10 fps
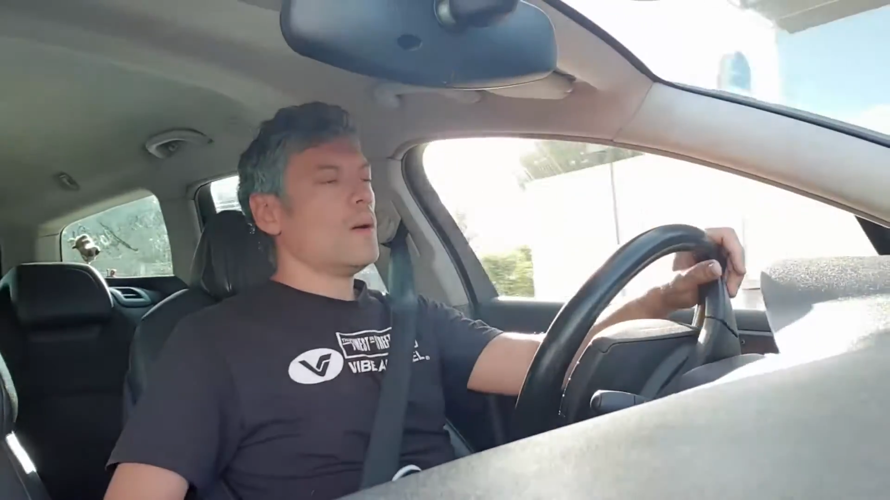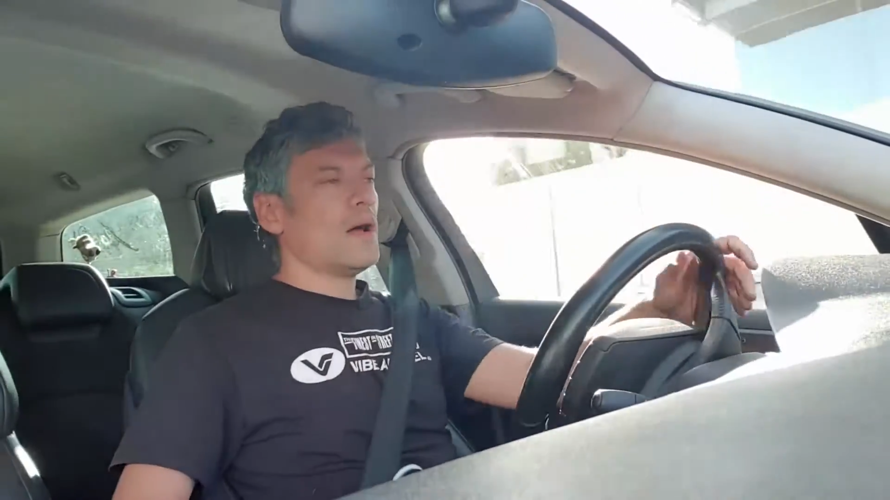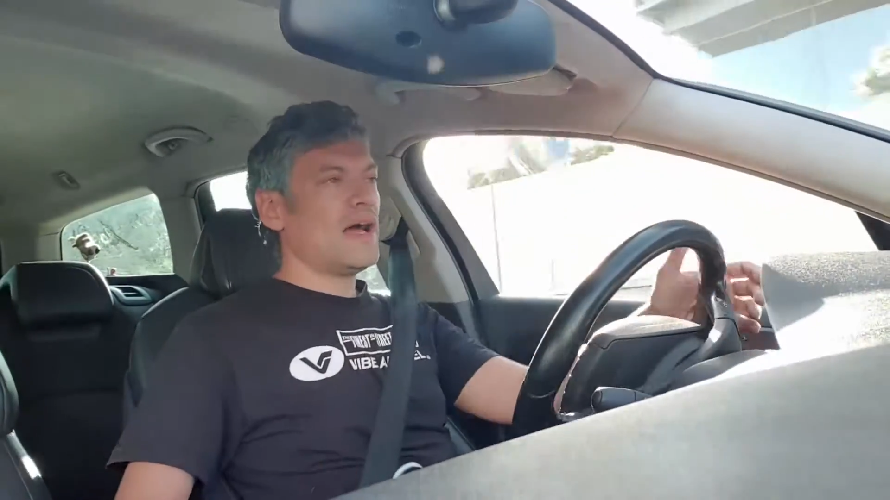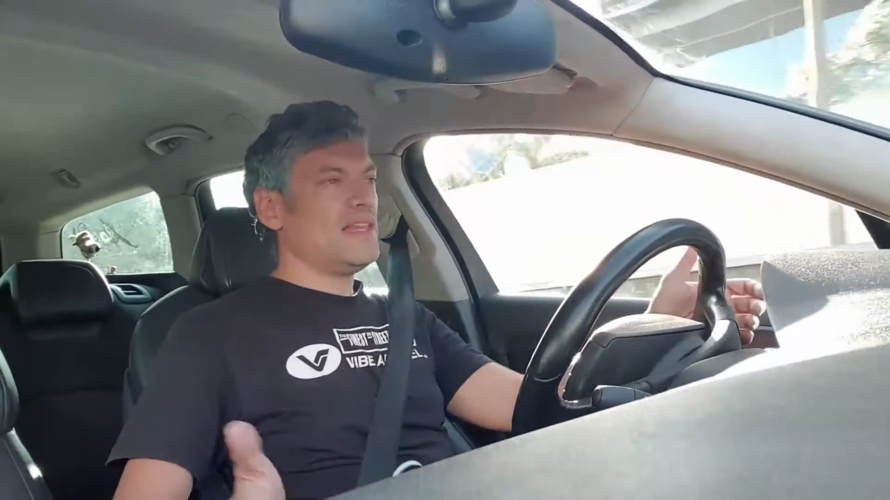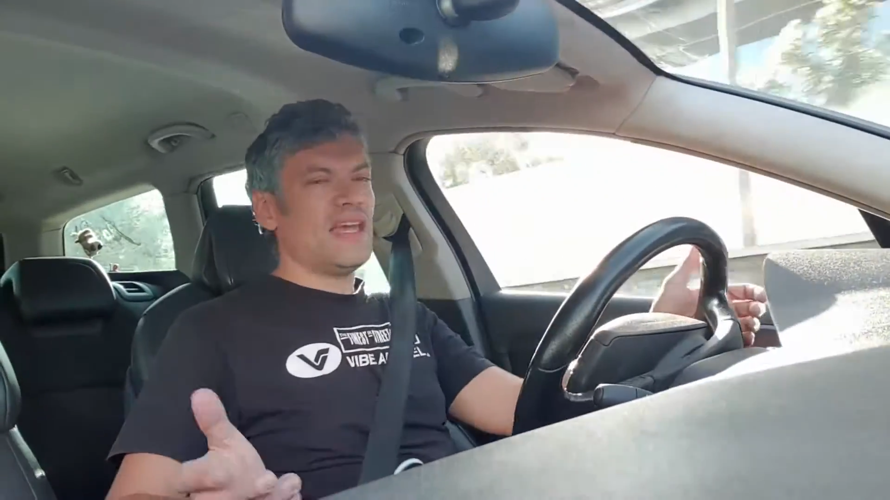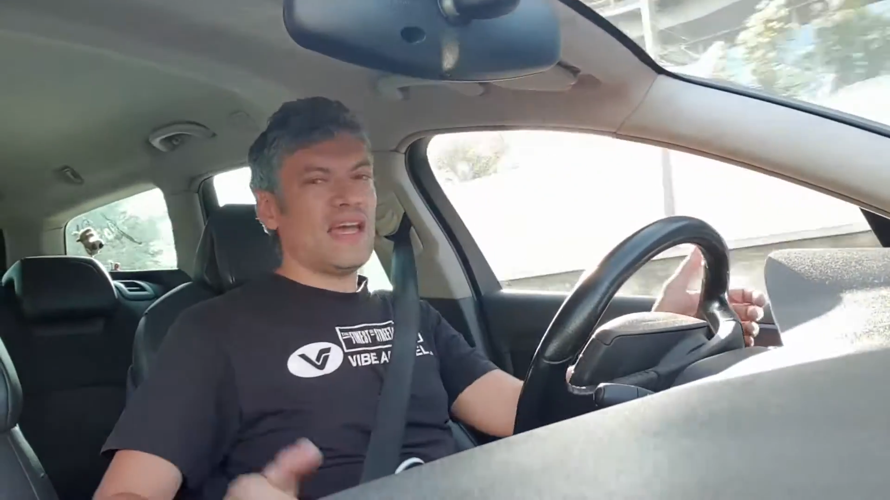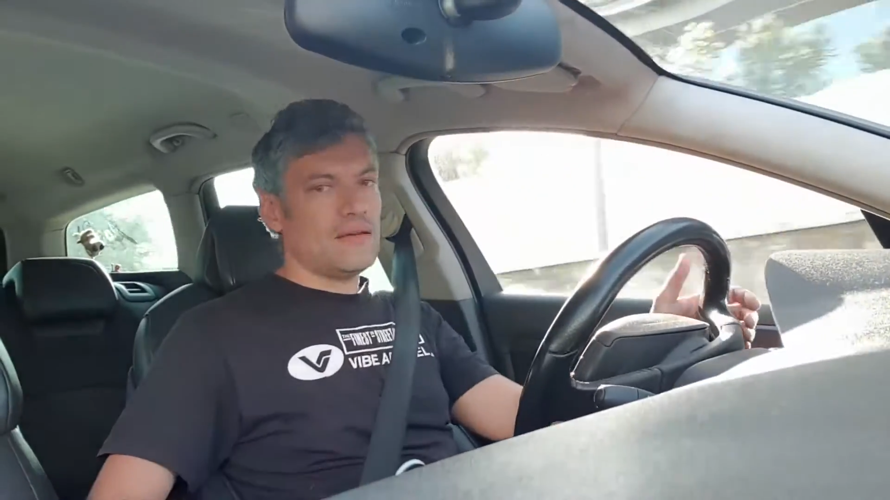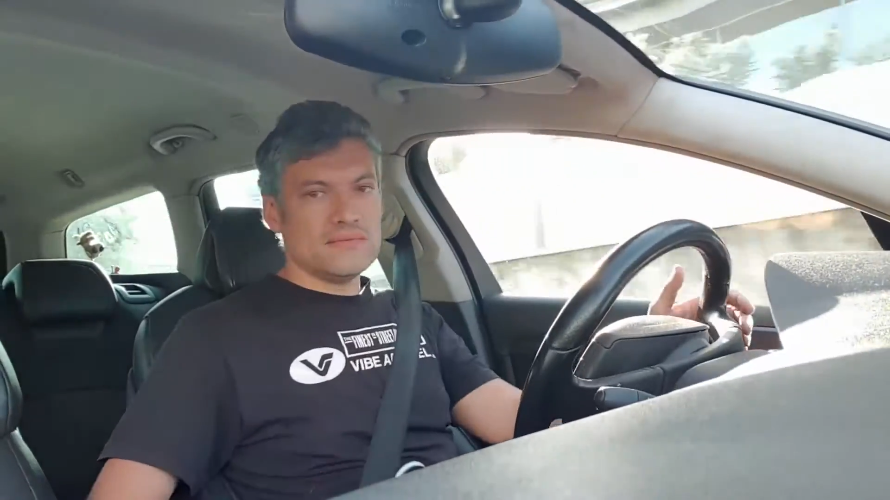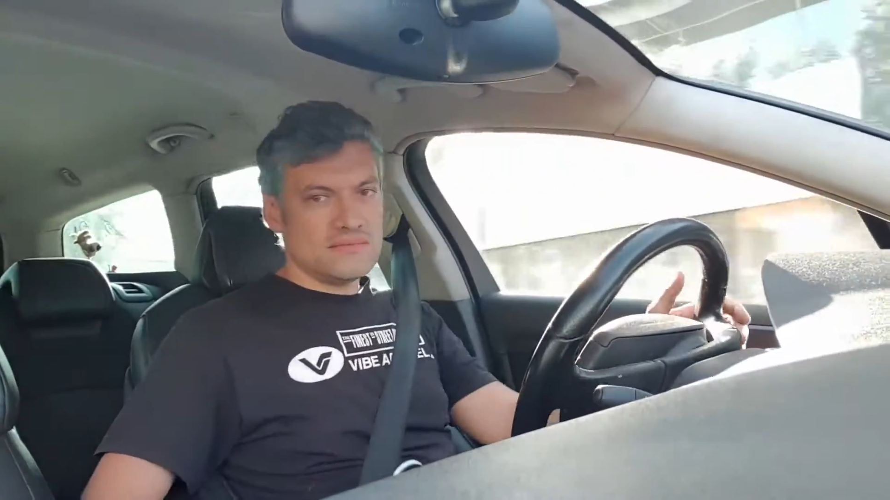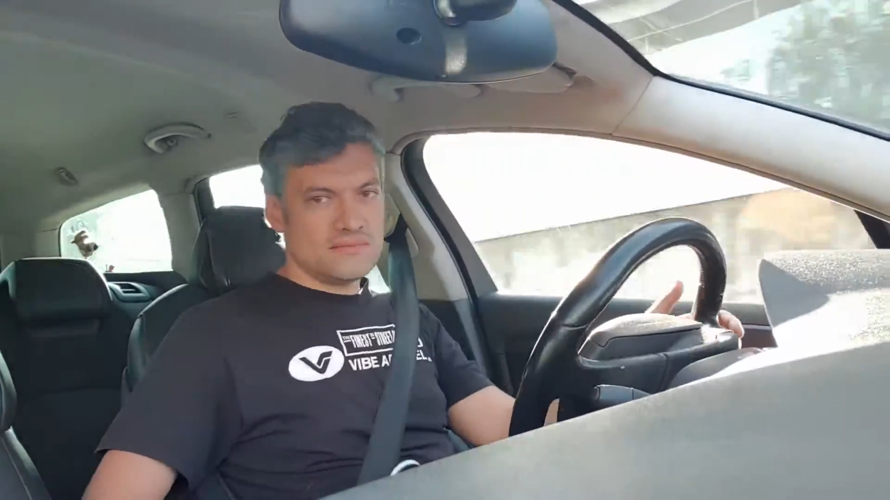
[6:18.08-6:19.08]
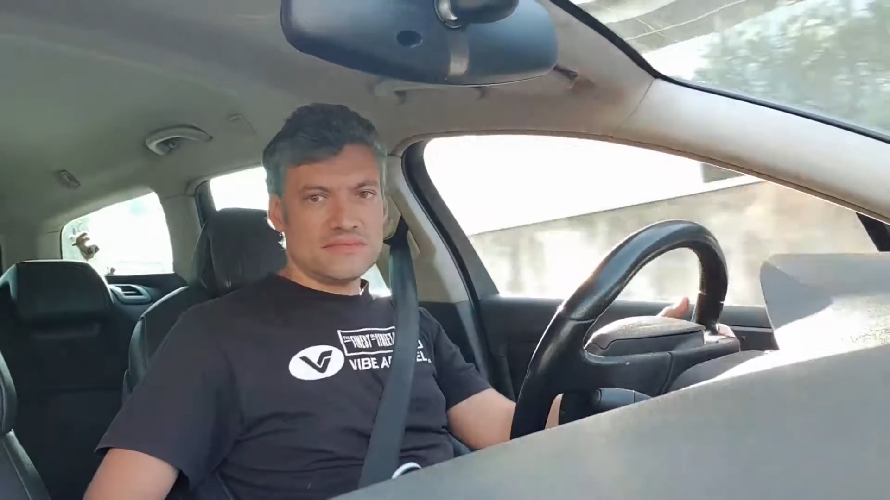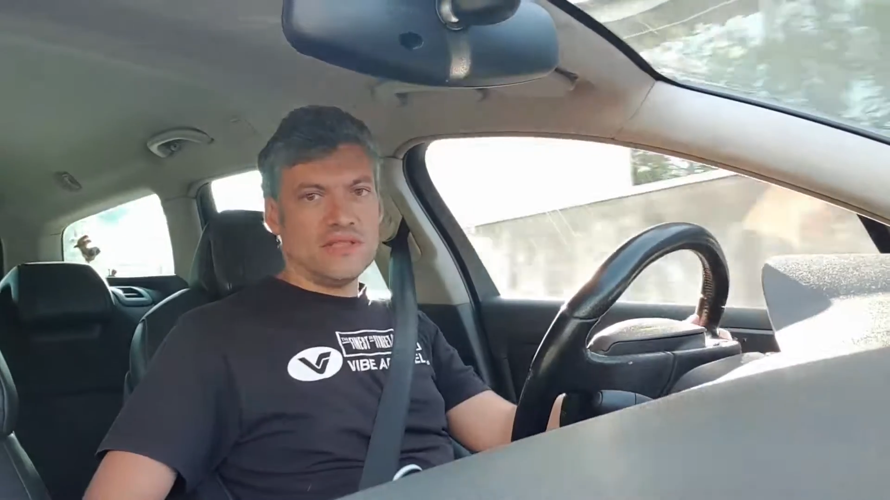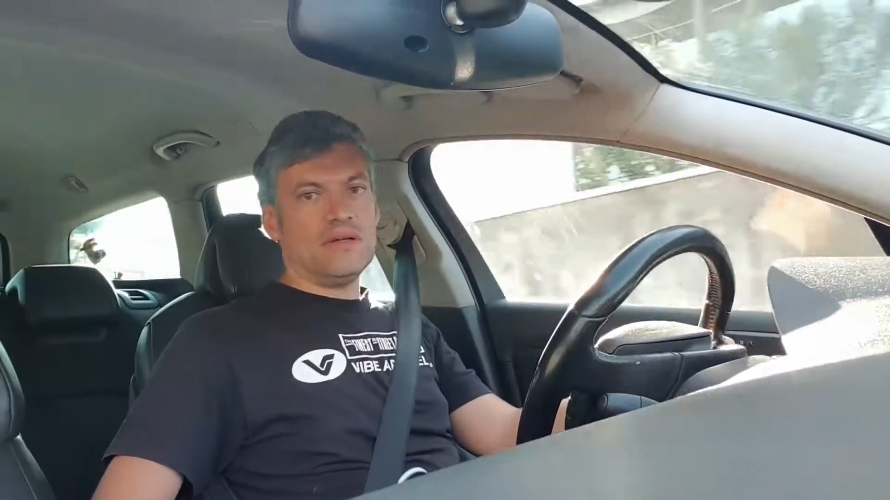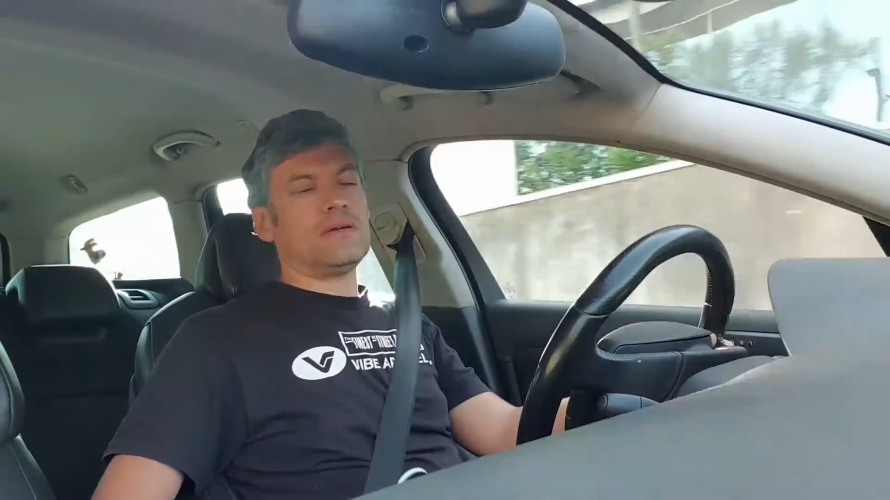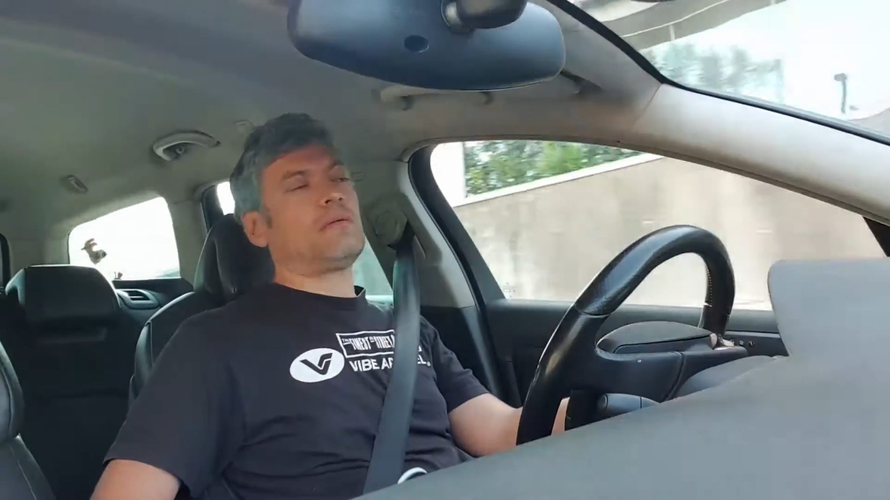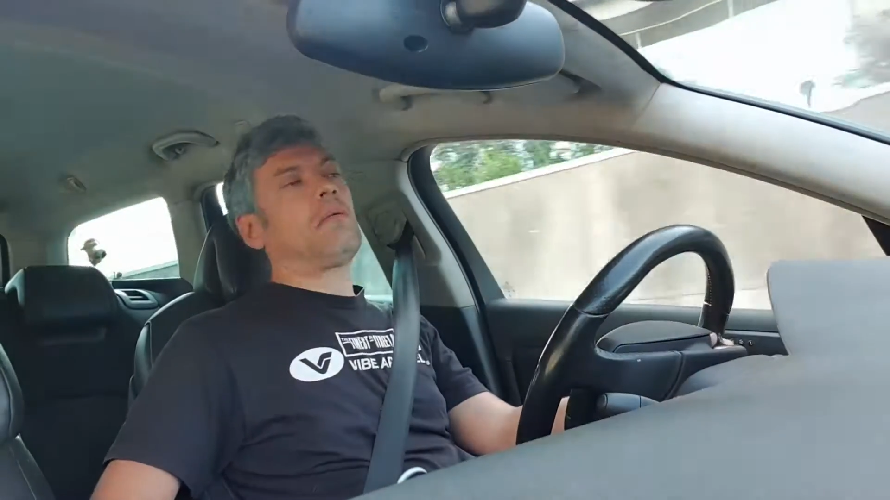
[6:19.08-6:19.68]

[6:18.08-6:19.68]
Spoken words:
And yeah, look,